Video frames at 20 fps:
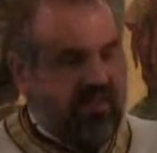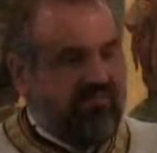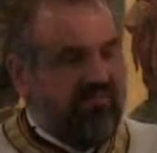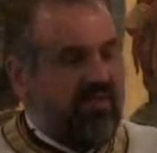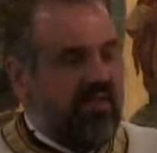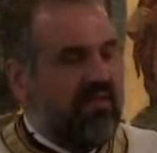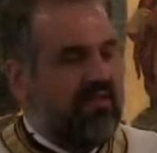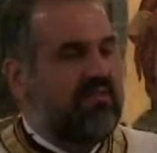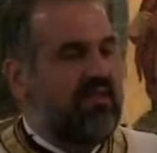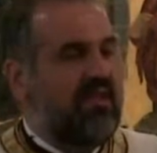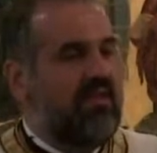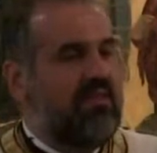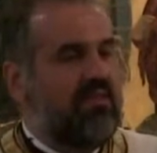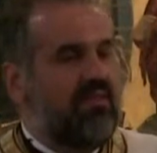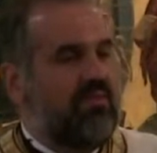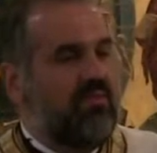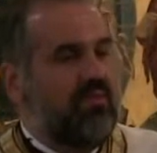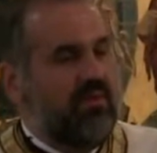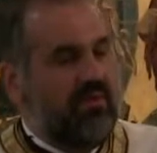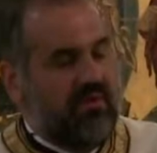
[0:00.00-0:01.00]
If I say
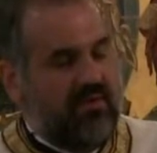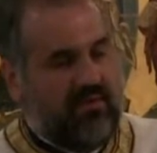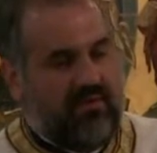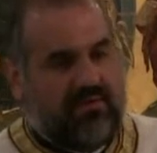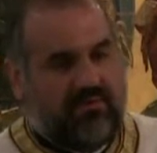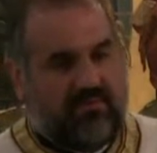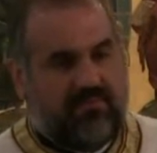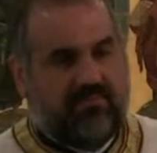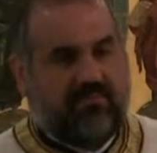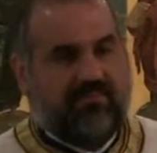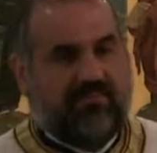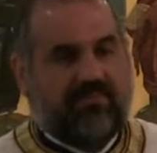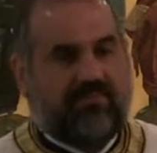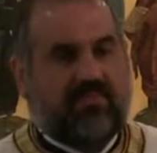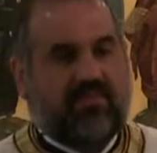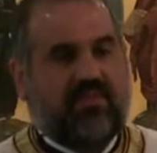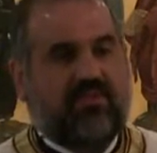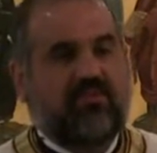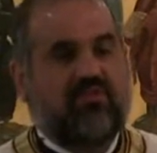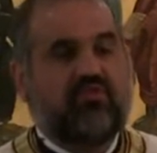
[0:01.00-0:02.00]
the word,
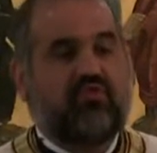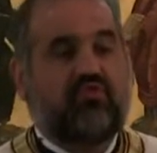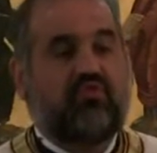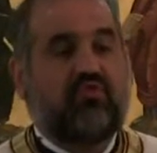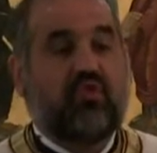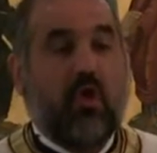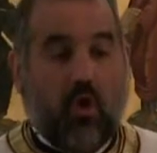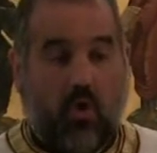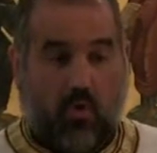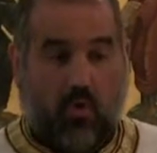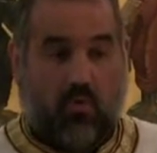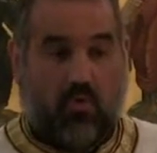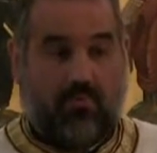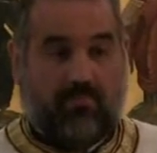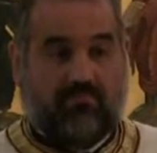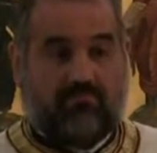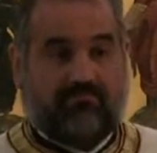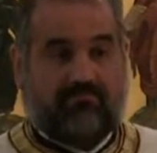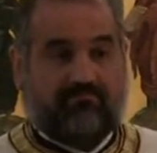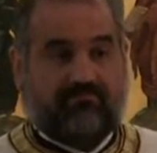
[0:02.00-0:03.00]

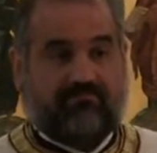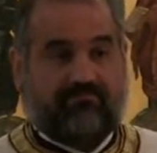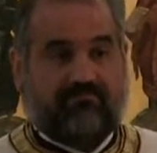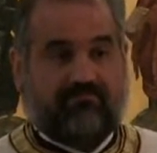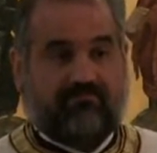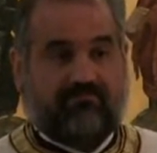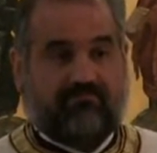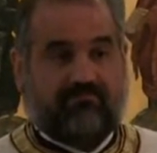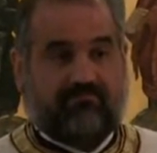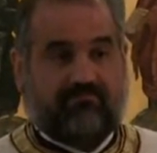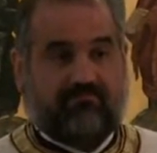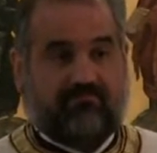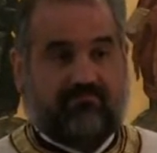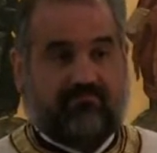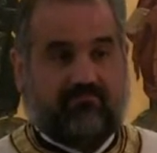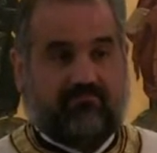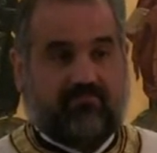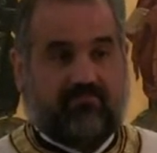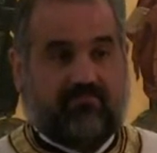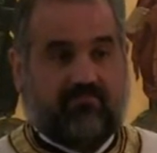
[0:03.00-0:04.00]
so,
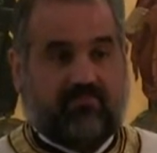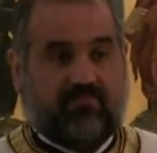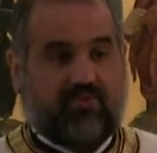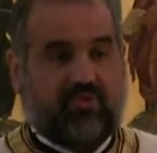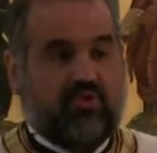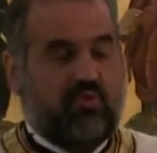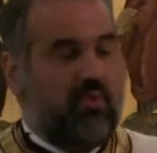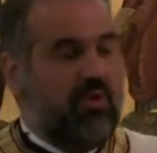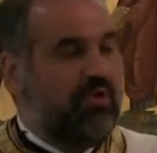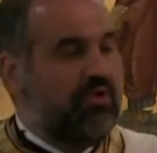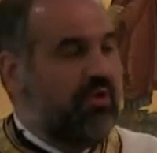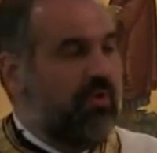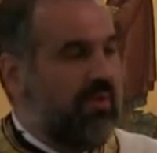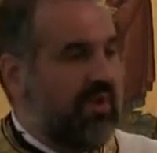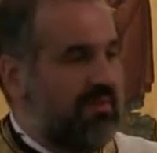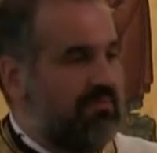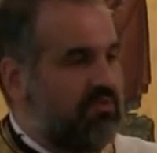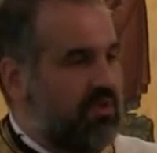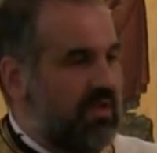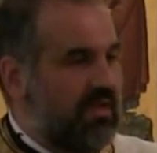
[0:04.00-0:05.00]
do you all know
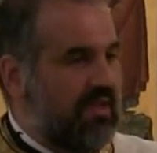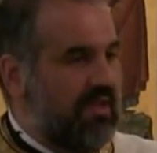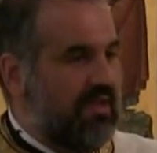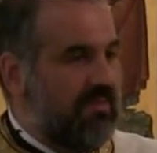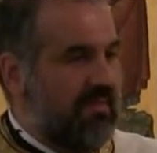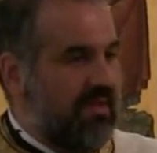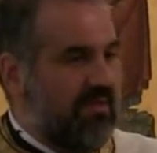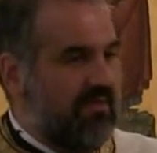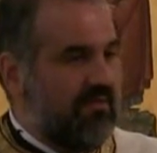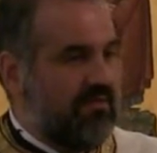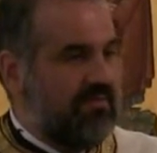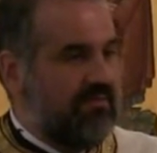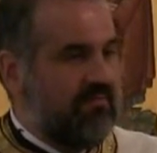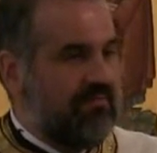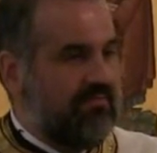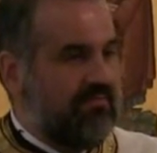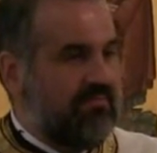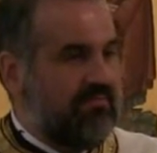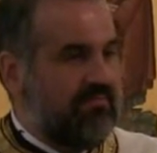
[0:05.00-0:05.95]
what I'm talking about?